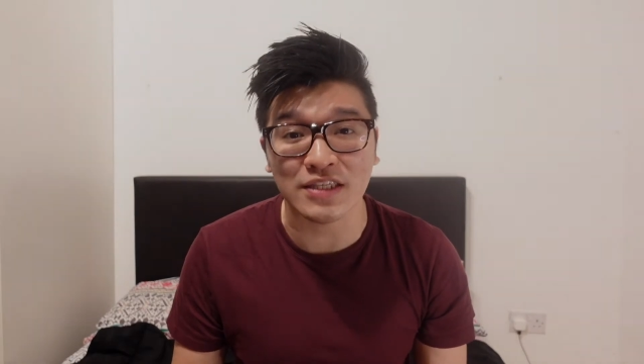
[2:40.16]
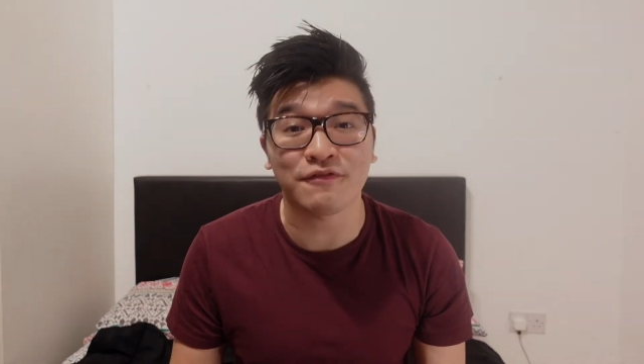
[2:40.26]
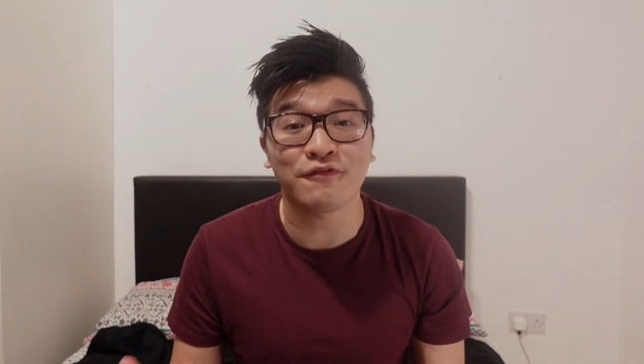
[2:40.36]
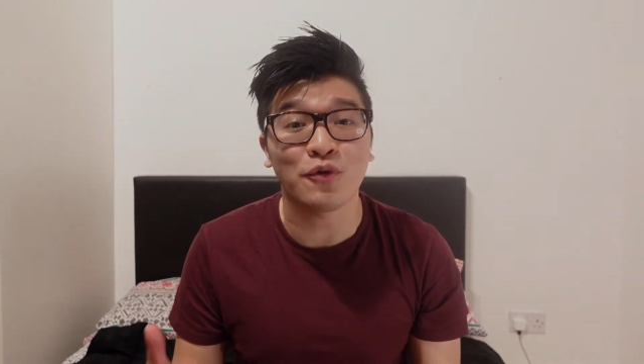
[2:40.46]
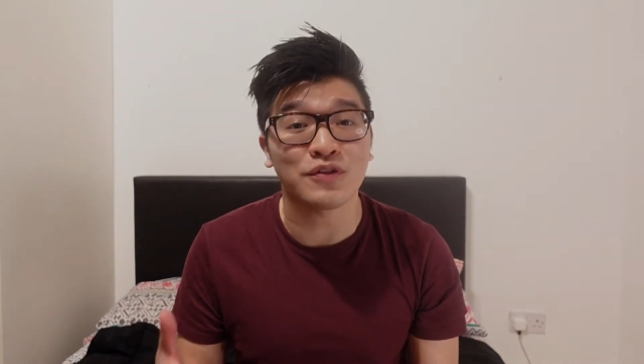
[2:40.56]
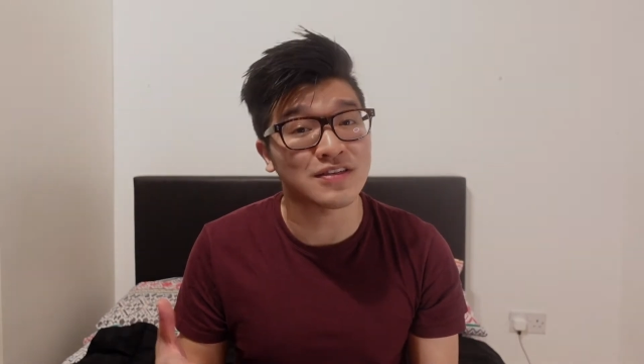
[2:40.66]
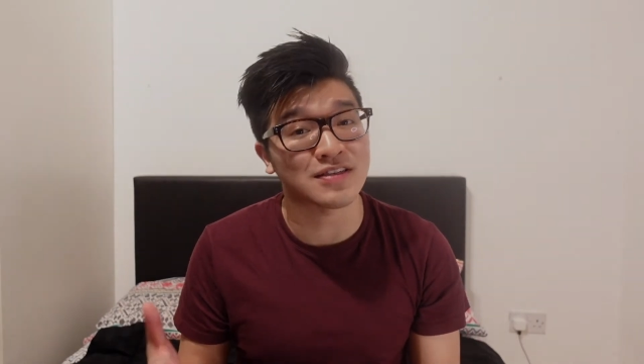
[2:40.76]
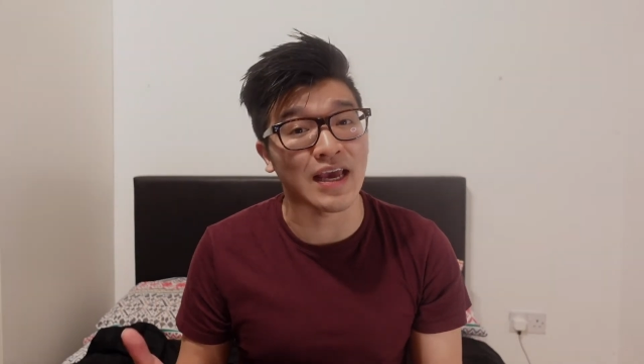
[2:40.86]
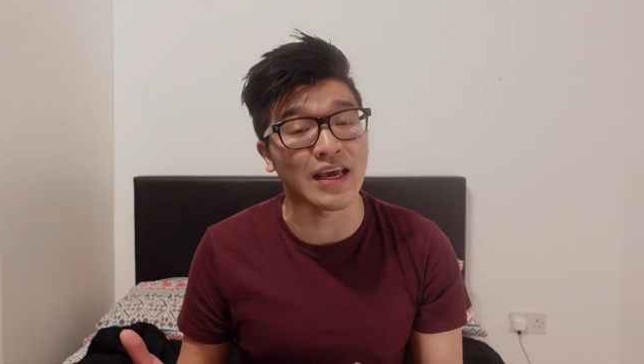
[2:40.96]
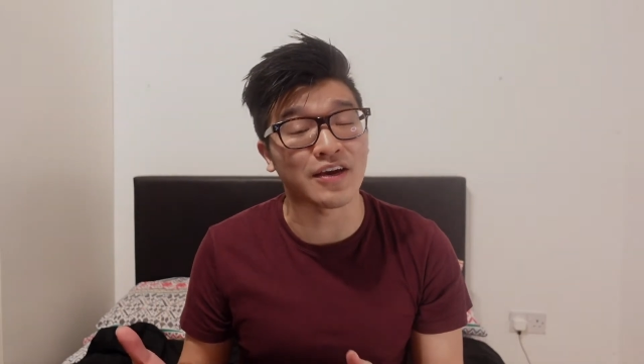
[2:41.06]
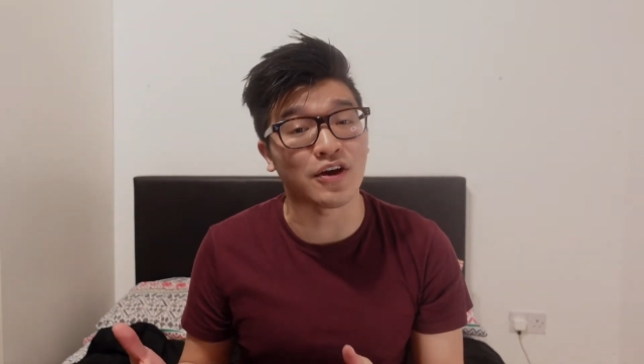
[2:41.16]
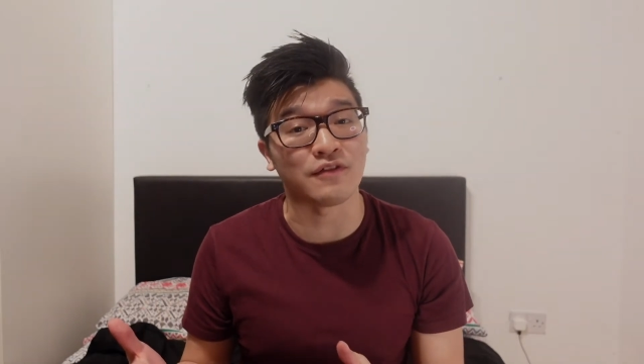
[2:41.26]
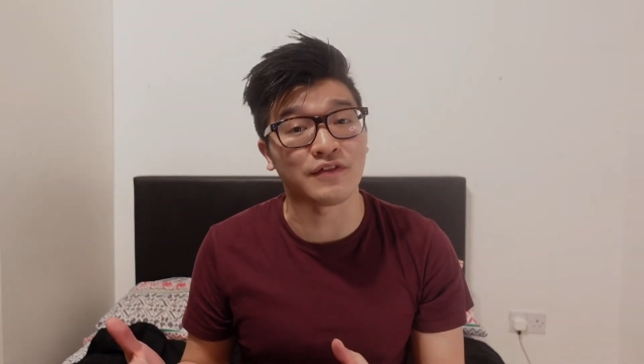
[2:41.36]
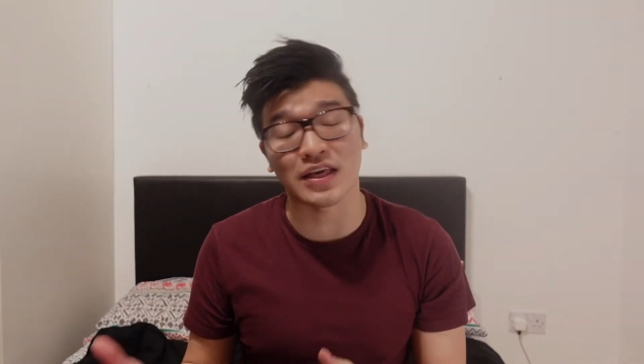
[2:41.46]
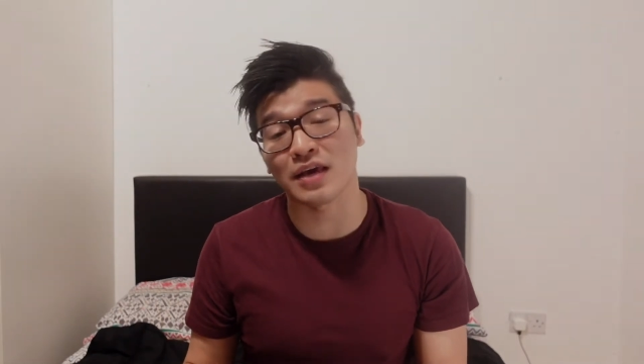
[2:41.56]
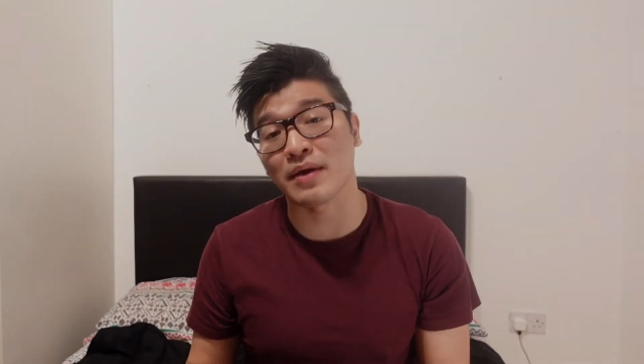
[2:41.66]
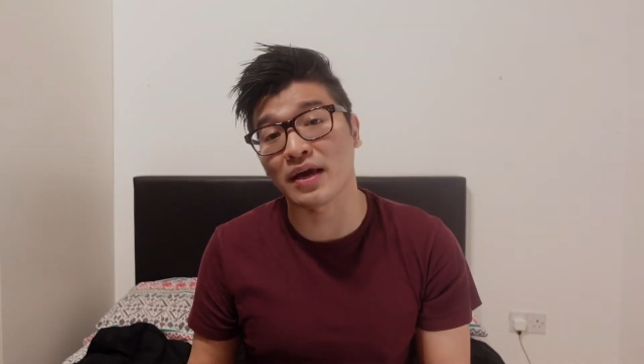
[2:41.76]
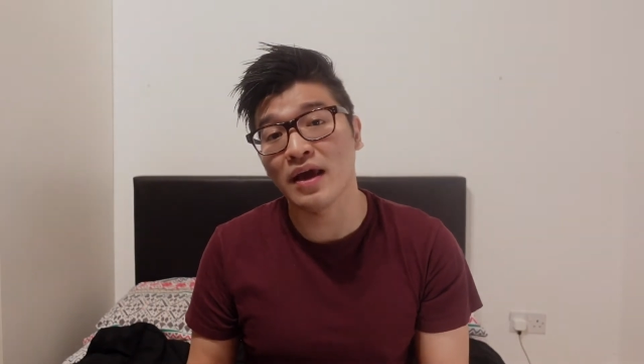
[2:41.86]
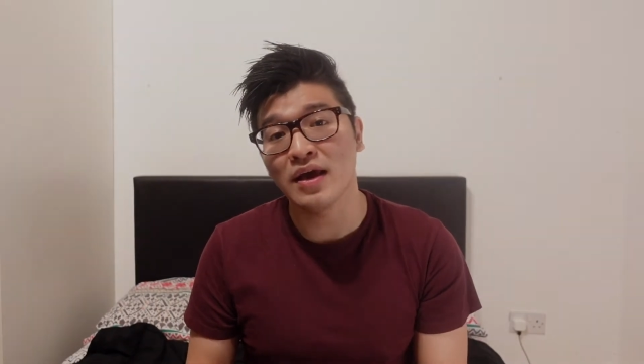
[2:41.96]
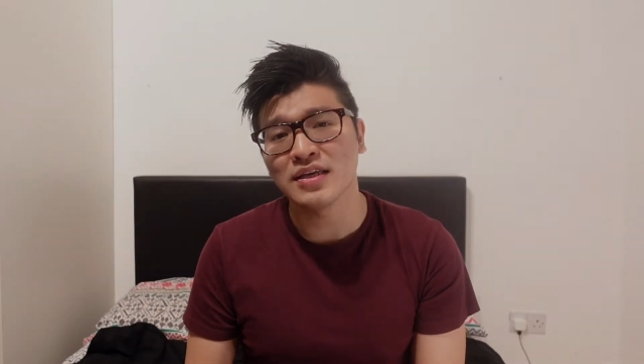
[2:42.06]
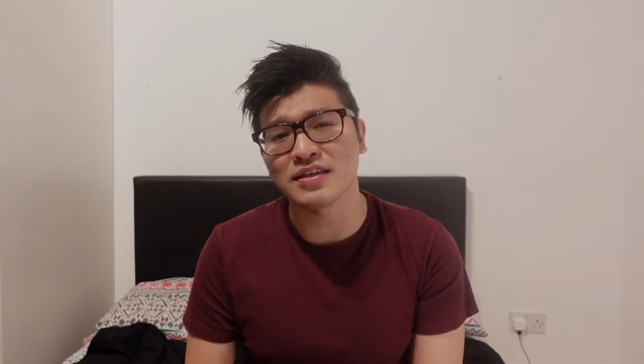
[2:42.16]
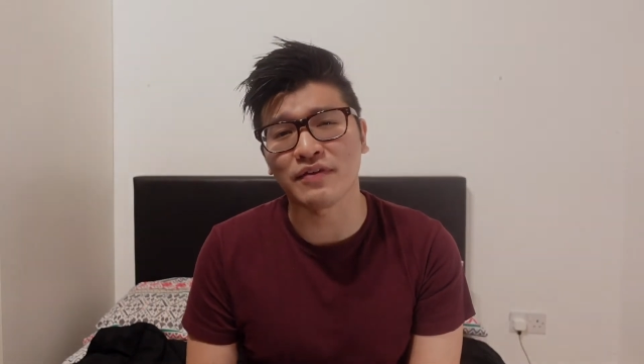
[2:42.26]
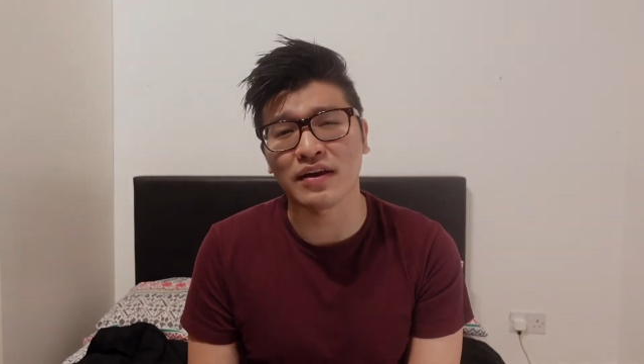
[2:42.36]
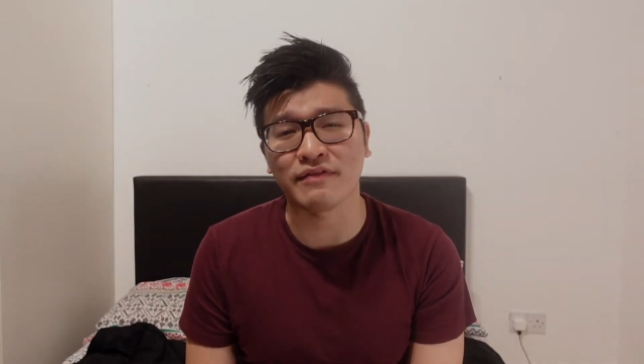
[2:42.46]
for the sake of a gimmick, something like